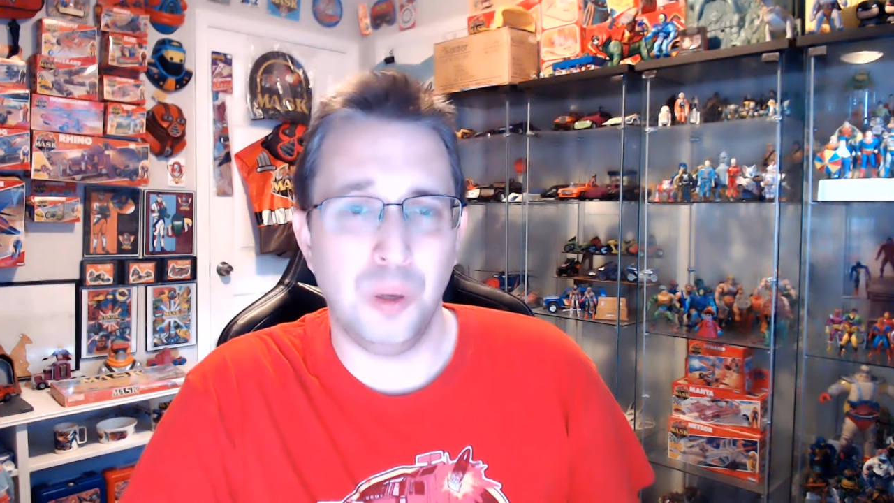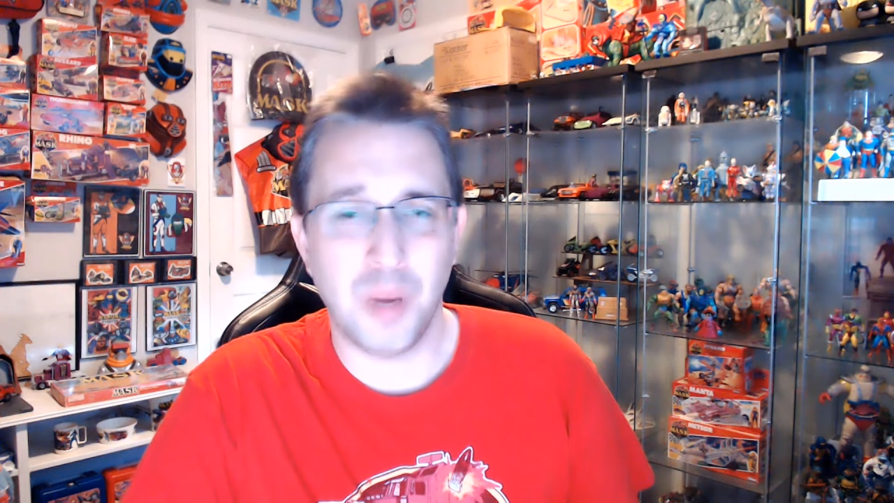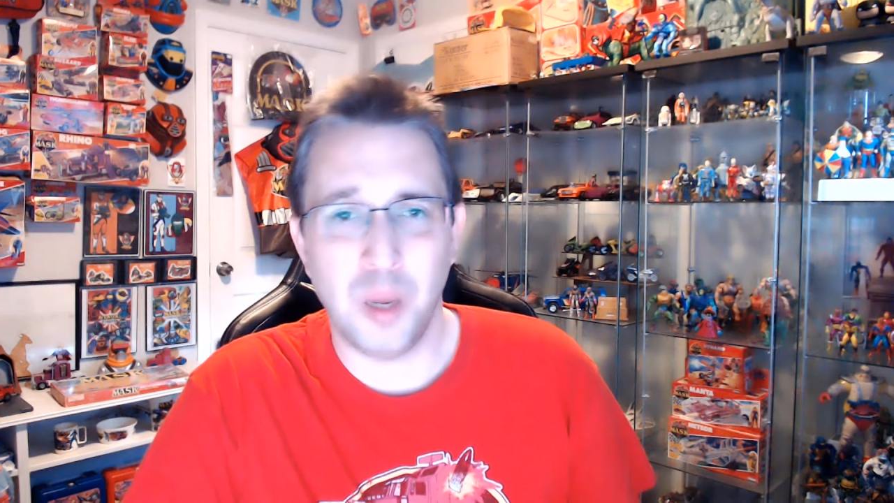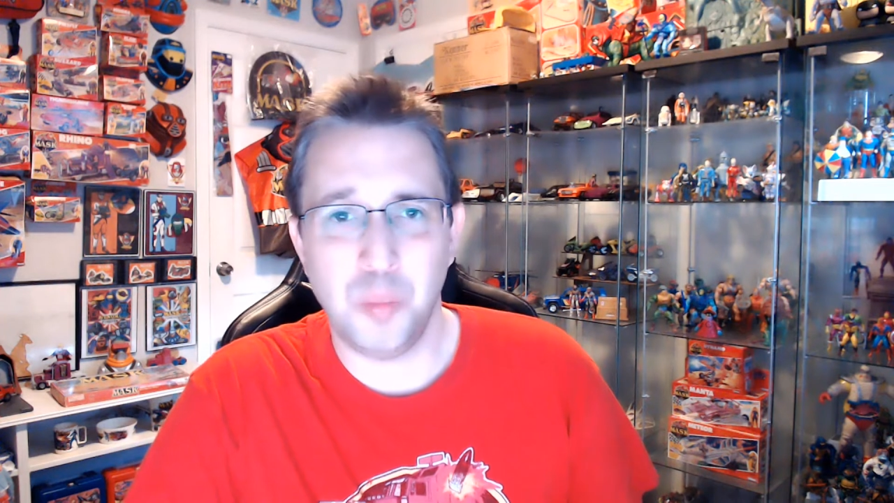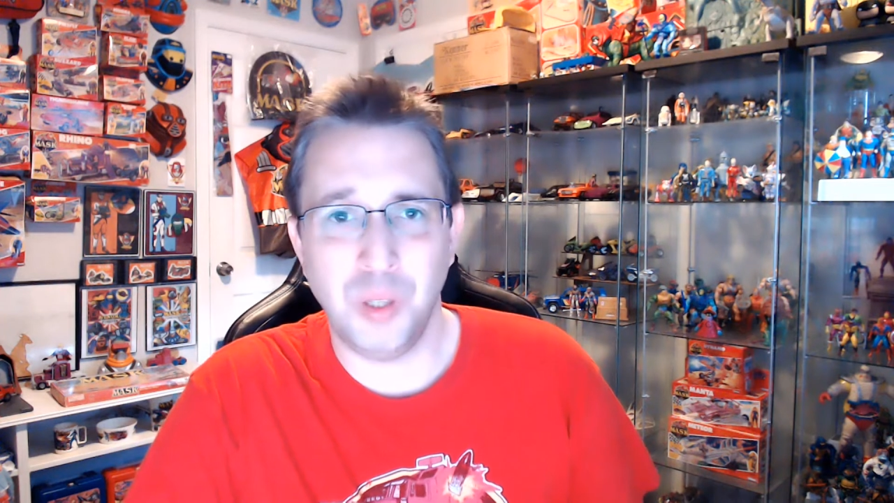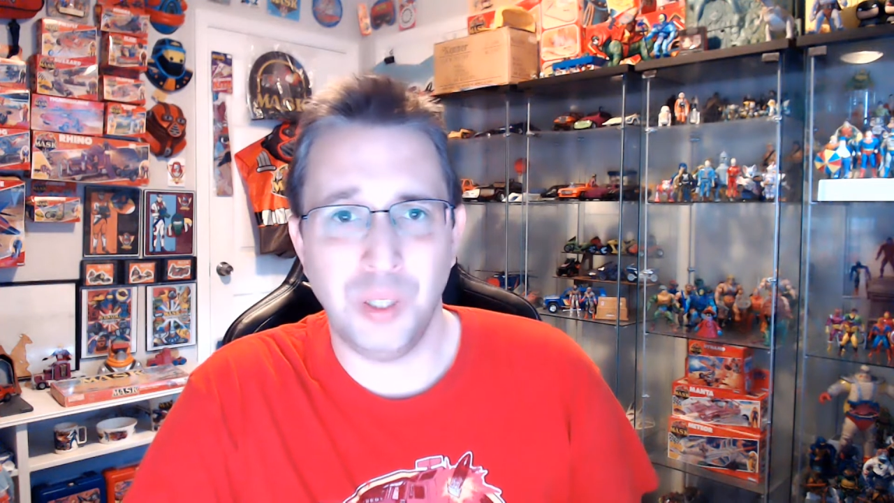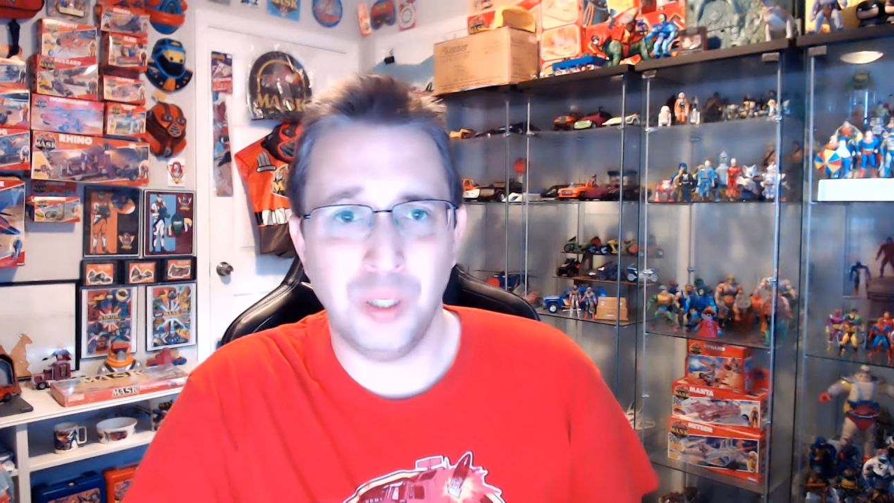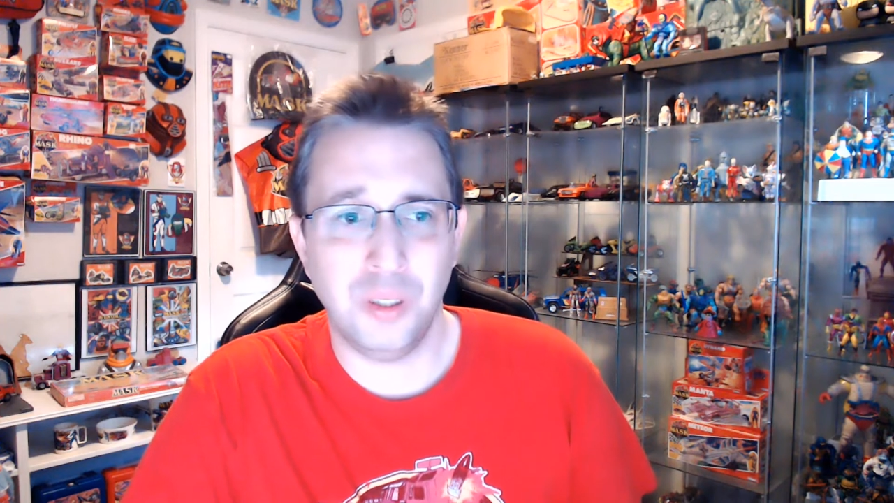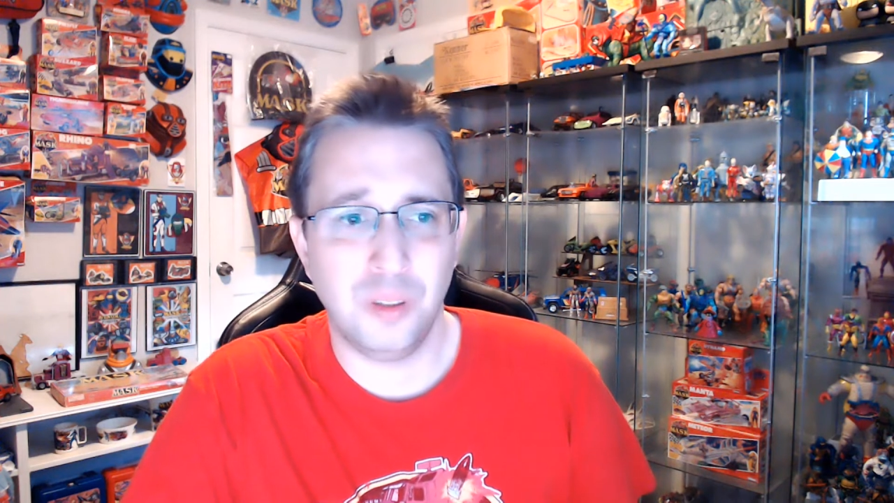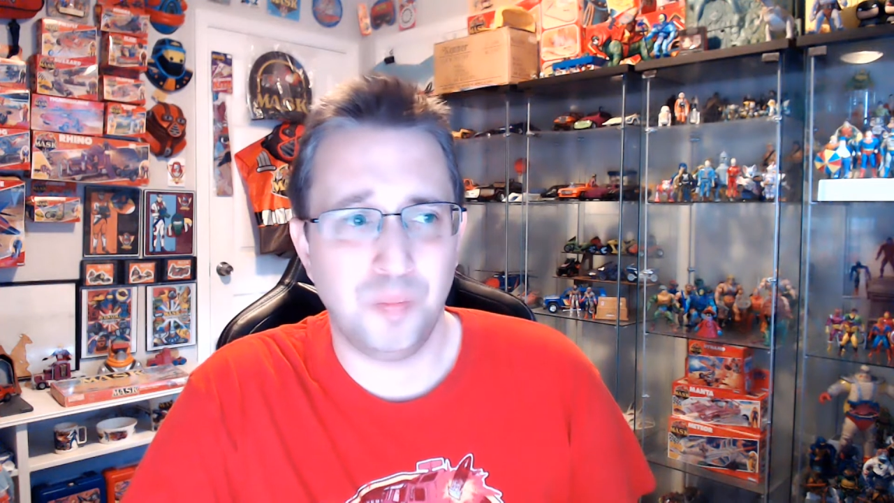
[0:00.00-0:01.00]
in my
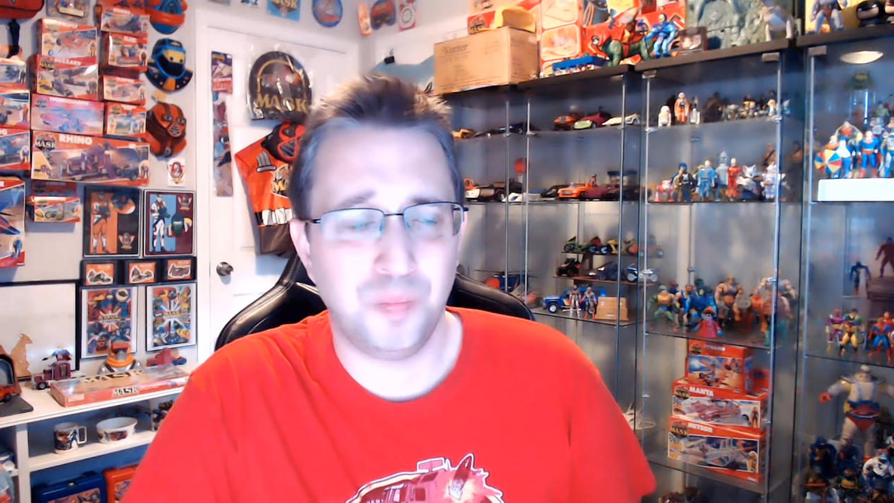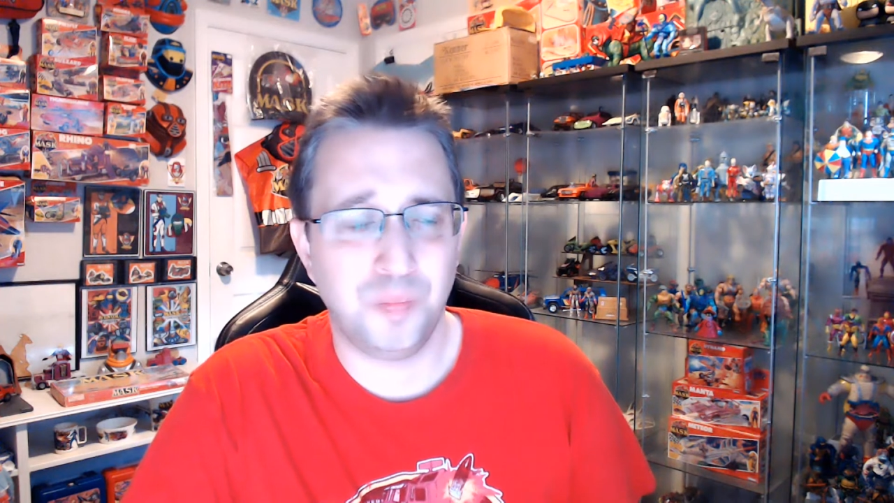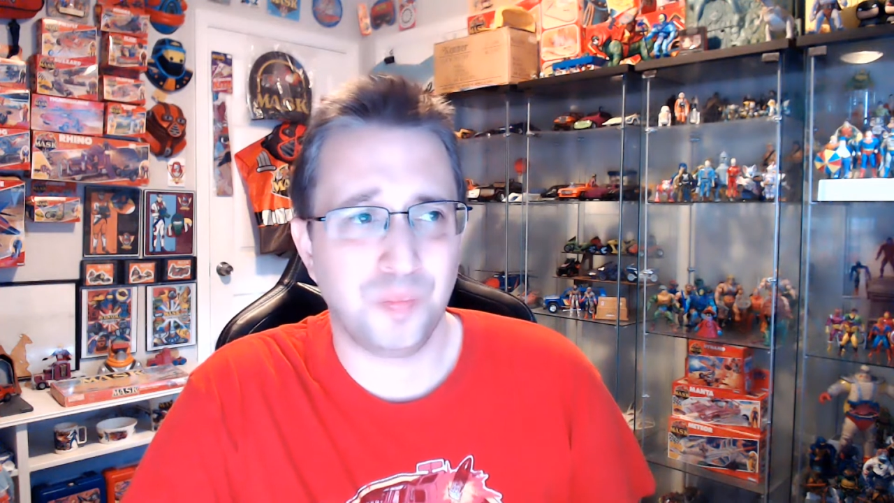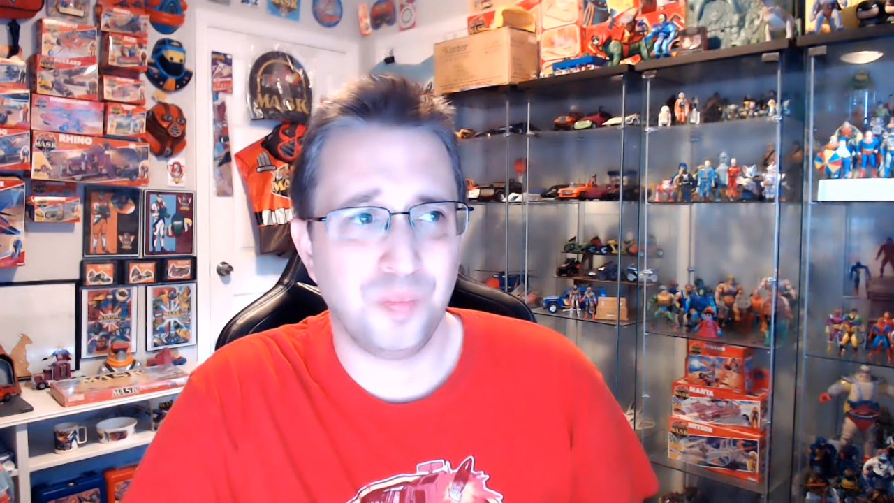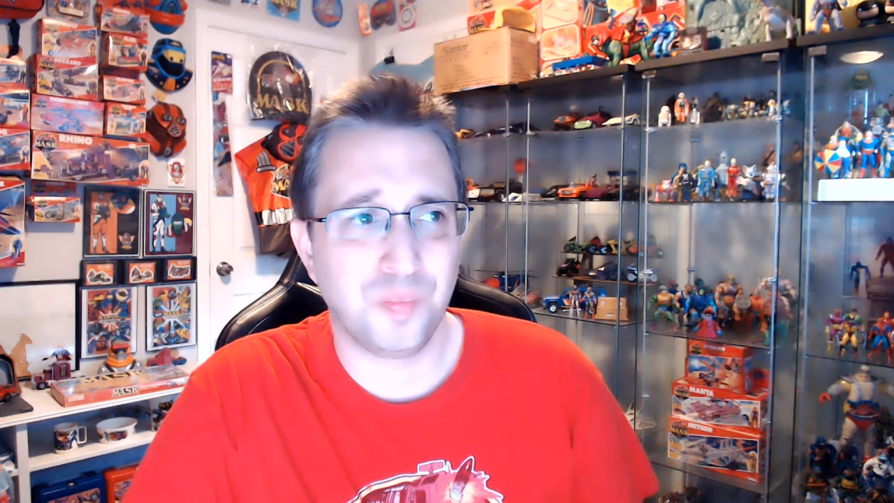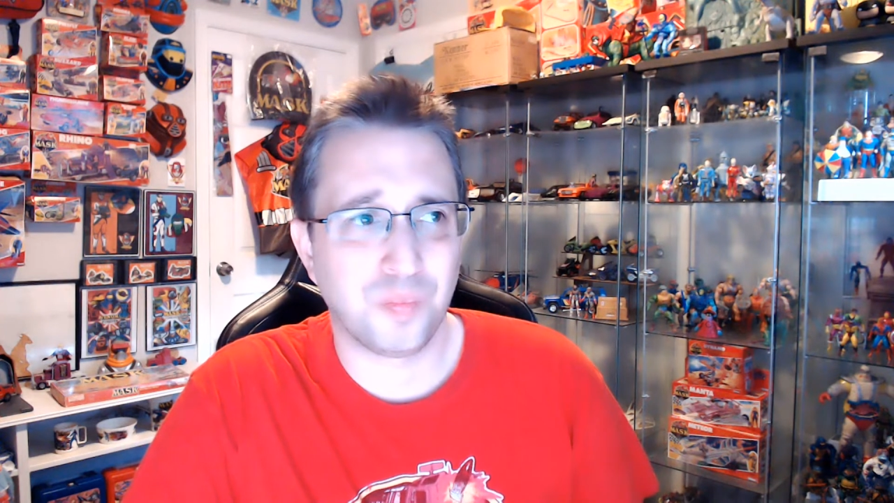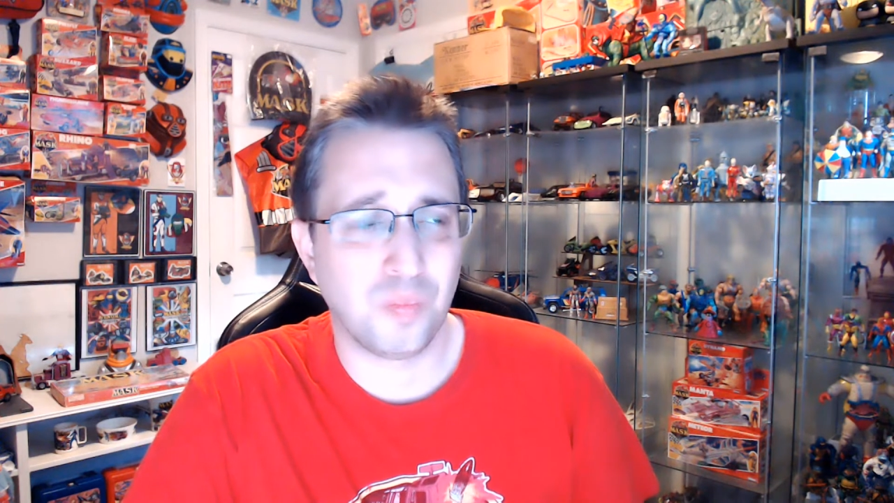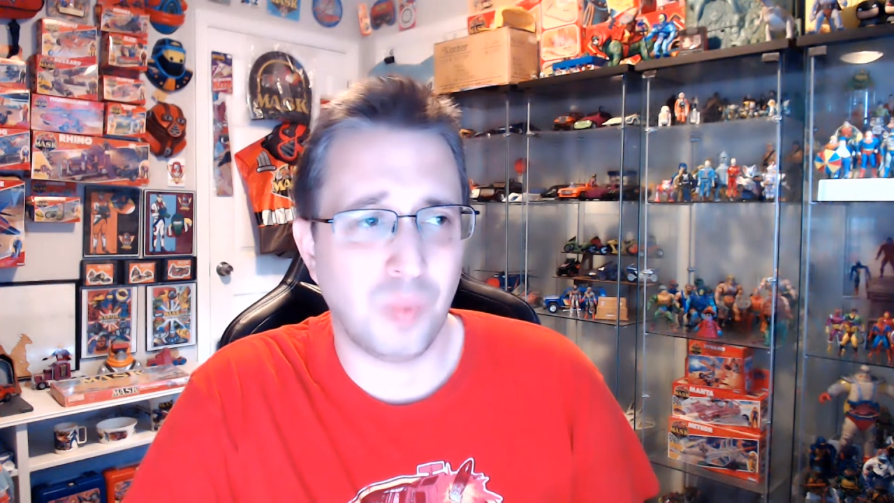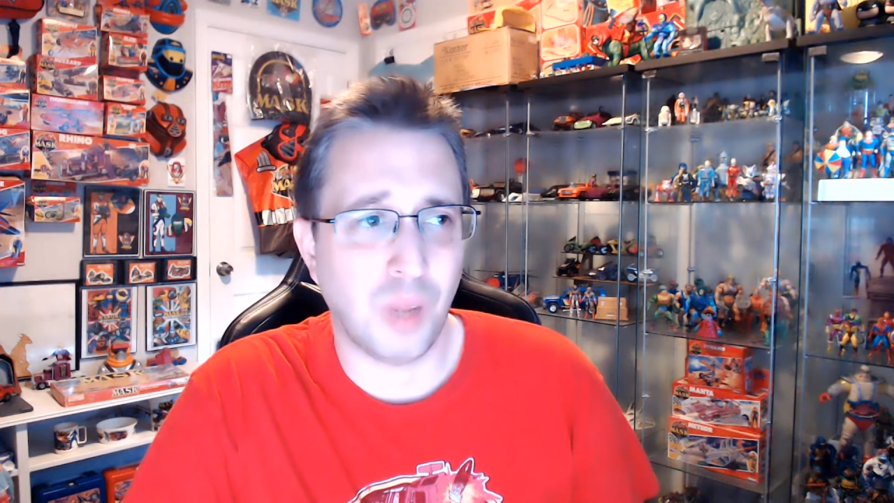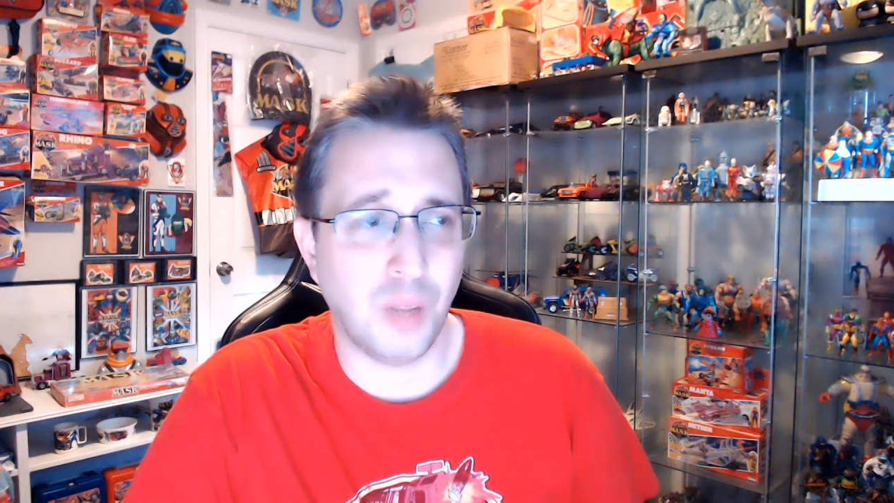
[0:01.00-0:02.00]
opinion. I